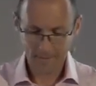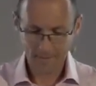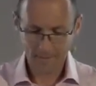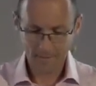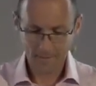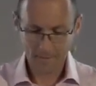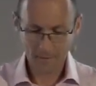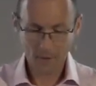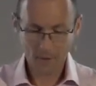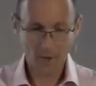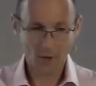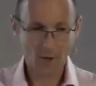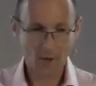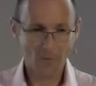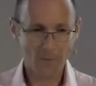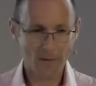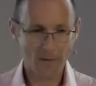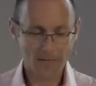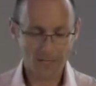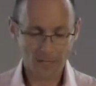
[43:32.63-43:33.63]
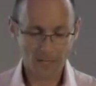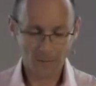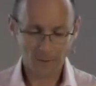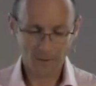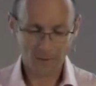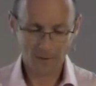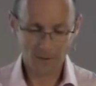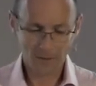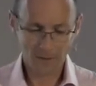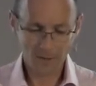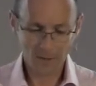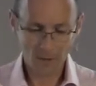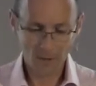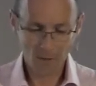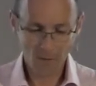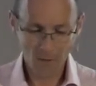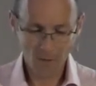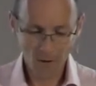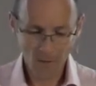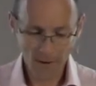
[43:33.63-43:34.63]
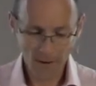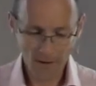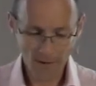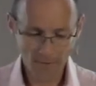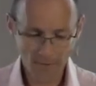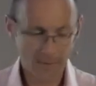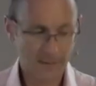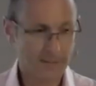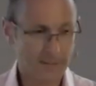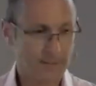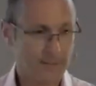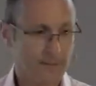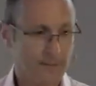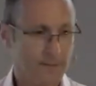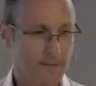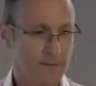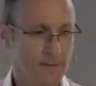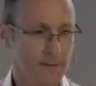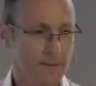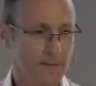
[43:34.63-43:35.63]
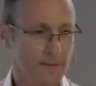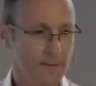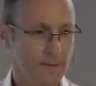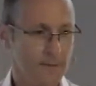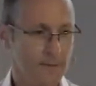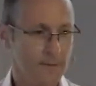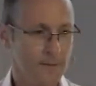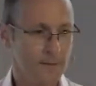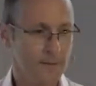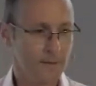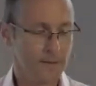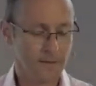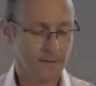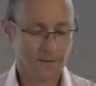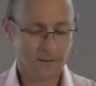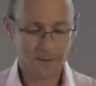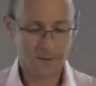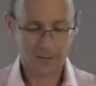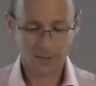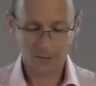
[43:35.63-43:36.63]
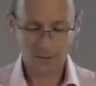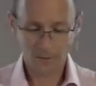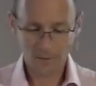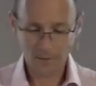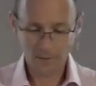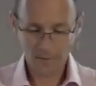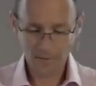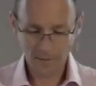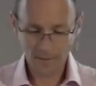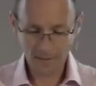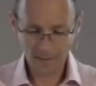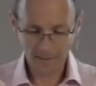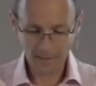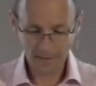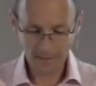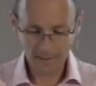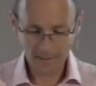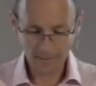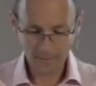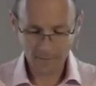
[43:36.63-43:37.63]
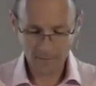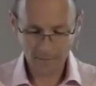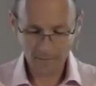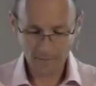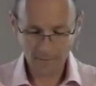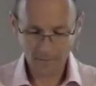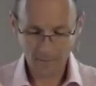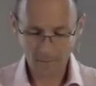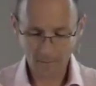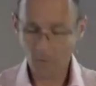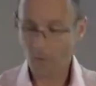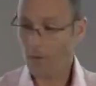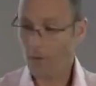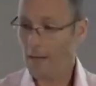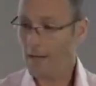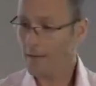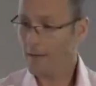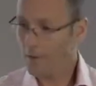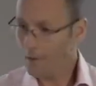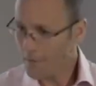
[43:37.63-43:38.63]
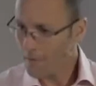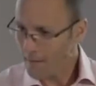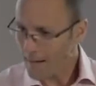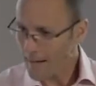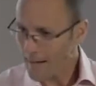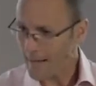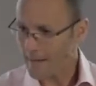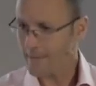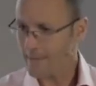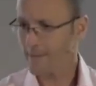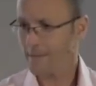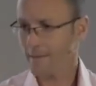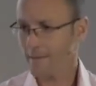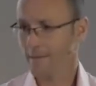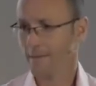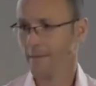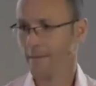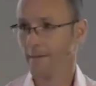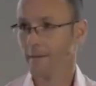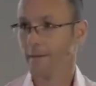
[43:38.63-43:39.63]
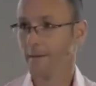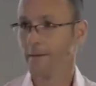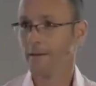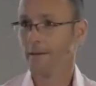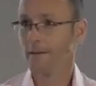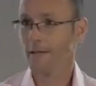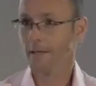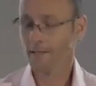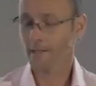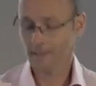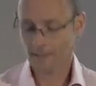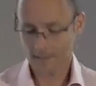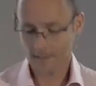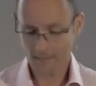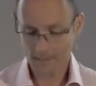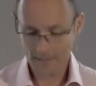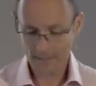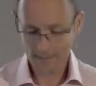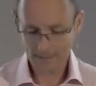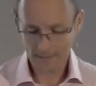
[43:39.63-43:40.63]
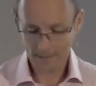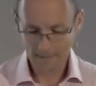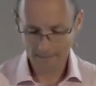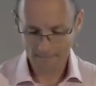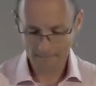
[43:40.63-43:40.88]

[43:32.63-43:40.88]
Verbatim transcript: For God, by His Spirit, to grow our horizons so that we think and live more like God. That is the blessing.